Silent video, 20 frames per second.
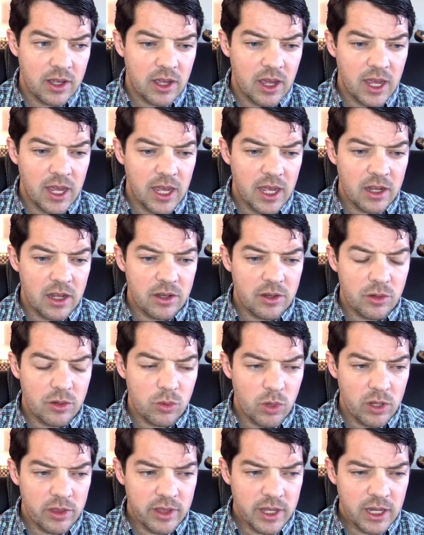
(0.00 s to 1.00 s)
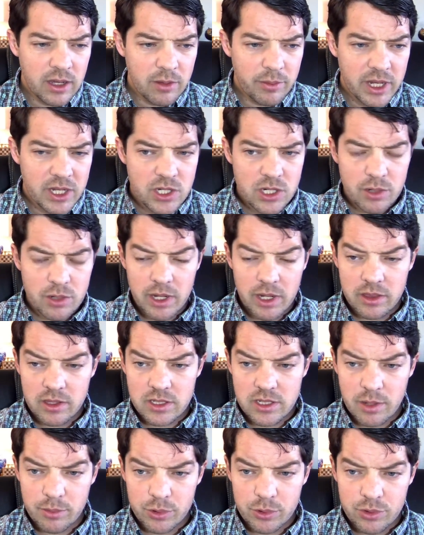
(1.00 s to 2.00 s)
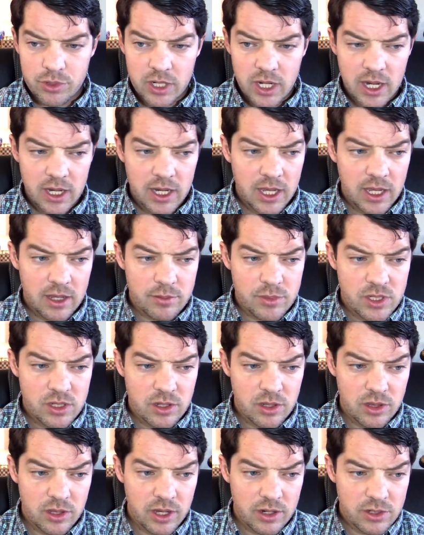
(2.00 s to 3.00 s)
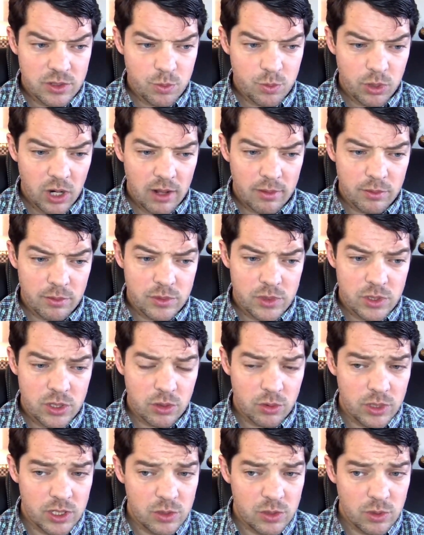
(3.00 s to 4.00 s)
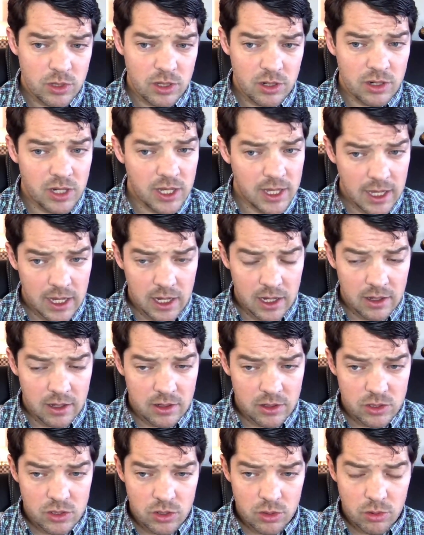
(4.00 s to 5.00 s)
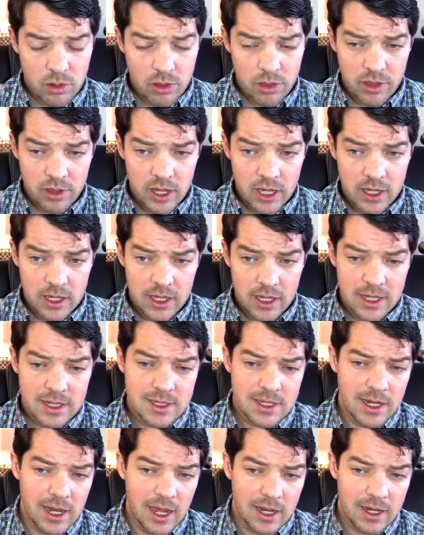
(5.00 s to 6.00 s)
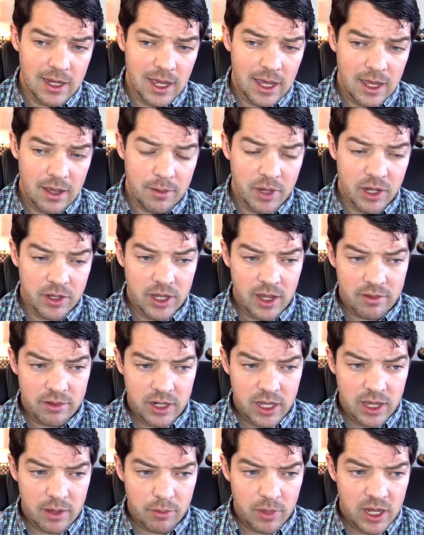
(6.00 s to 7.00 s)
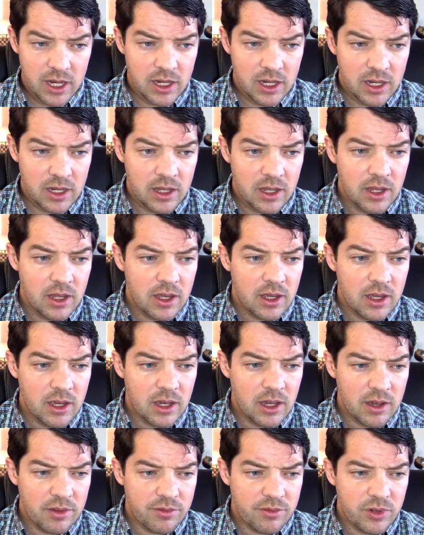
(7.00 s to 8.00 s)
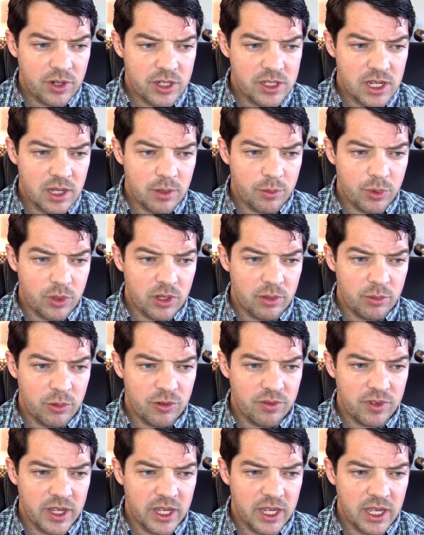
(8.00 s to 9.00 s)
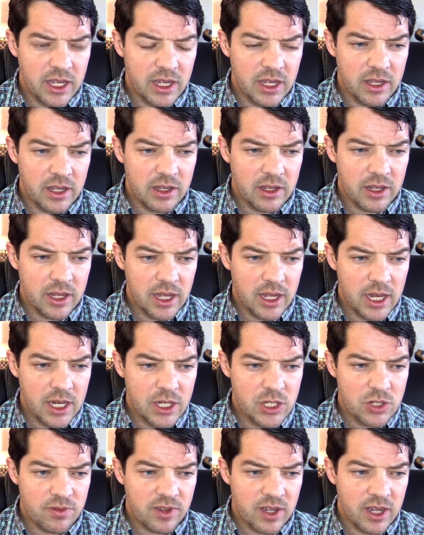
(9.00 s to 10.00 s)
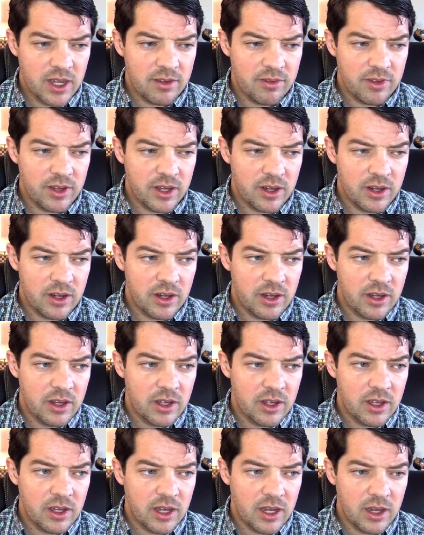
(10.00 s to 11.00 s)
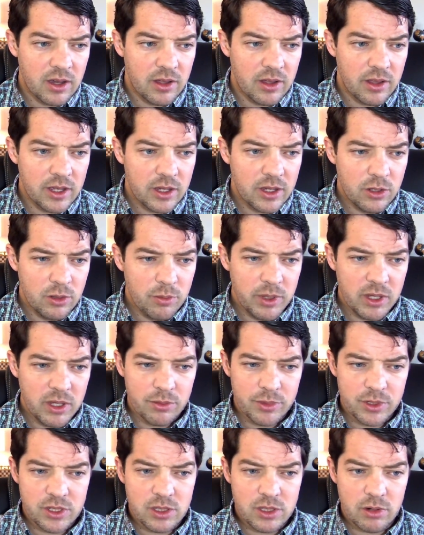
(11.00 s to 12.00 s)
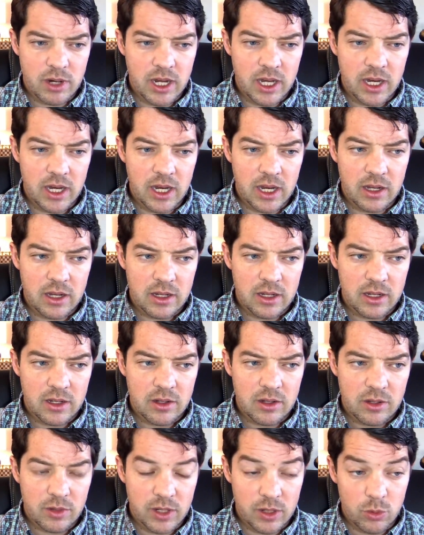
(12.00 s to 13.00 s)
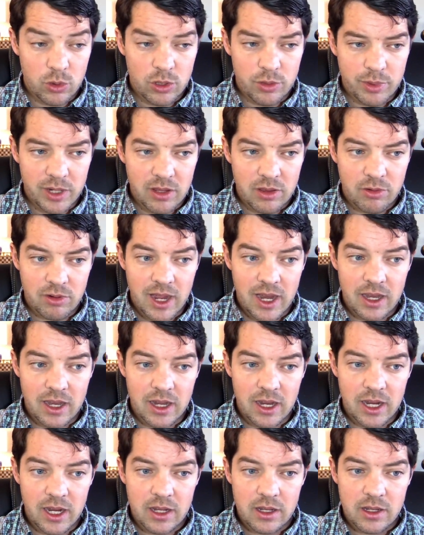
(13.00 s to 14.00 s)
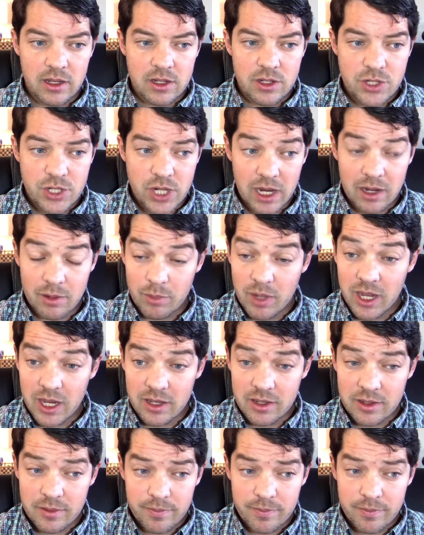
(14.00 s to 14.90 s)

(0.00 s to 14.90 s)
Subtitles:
And one thing I'll mention about the double rook endgames, there's problems always with your king. Don't think it's an endgame, I'll never get mated. For example, a move like h5 here, it could be almost threatening. Well, it would be threatening checkmate